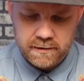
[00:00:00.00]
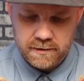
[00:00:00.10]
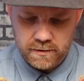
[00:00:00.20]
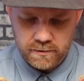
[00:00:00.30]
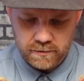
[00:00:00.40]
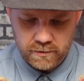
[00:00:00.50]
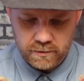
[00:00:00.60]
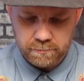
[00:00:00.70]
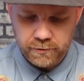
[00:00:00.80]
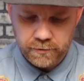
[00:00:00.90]
So go
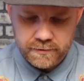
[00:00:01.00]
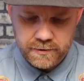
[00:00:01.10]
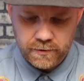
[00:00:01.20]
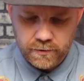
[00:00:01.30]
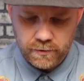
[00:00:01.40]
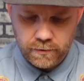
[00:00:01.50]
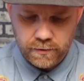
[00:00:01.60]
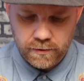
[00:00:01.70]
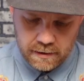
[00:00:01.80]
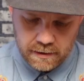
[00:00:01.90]
to
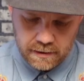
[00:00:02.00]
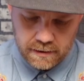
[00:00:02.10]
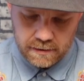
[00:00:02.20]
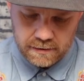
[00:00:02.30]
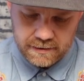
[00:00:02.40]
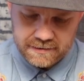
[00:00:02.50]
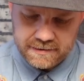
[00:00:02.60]
Bluetooth and let's